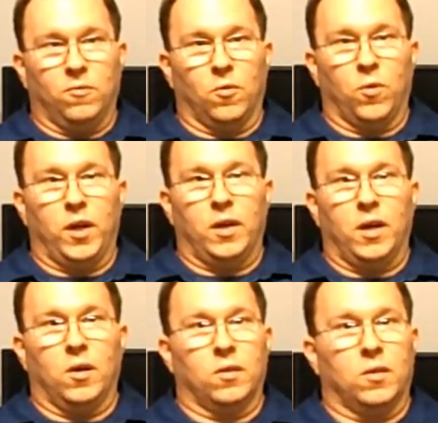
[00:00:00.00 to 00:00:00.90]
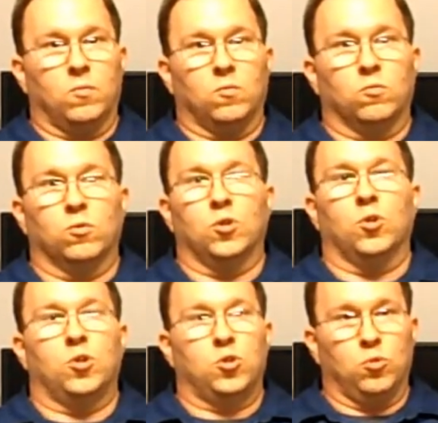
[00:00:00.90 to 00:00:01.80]
for right now, the
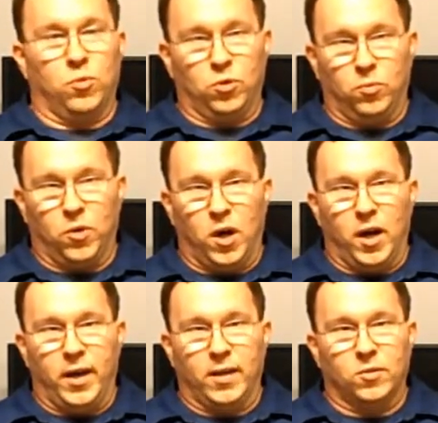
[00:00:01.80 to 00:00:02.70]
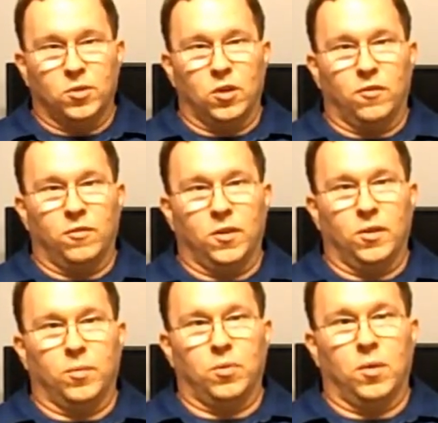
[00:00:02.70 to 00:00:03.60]
really super duper high-end stuff, I
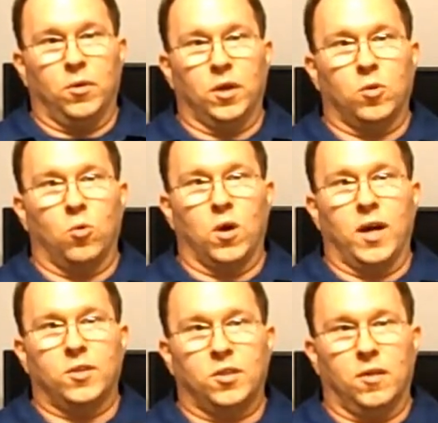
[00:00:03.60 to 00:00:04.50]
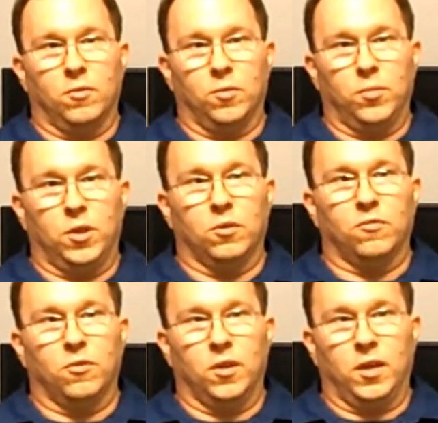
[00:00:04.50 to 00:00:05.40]
think probably a Core i7 would be
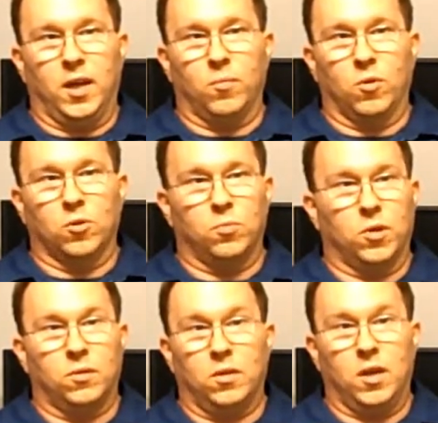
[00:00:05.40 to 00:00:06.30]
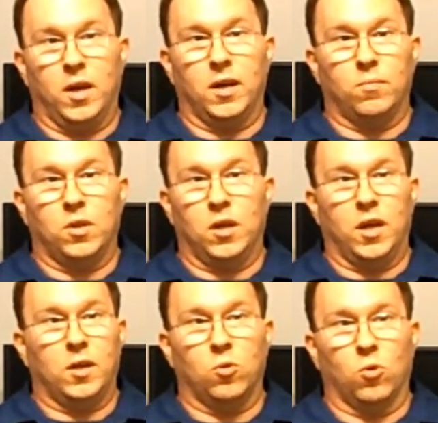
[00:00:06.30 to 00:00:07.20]
good for the gamers. But the AMD
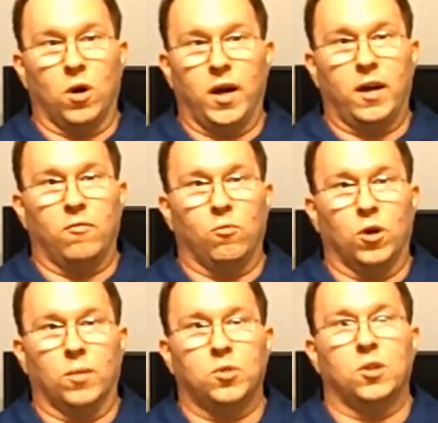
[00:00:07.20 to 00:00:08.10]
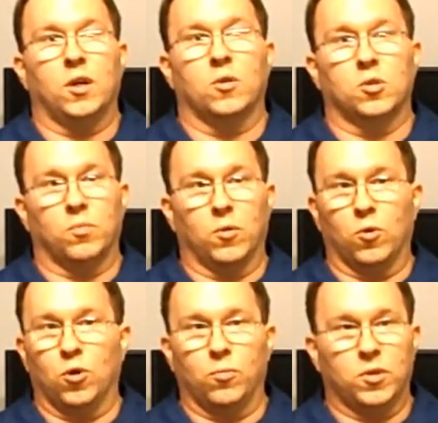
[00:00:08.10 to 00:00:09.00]
8 core, I have one upstairs in my
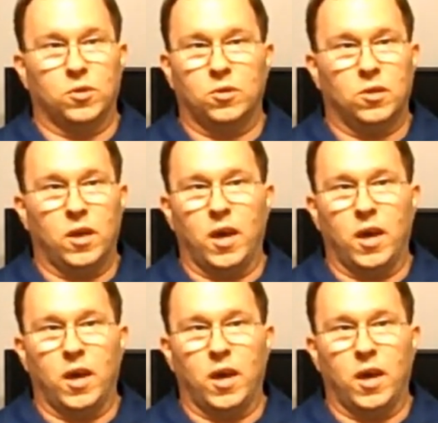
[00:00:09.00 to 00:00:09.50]
room. It's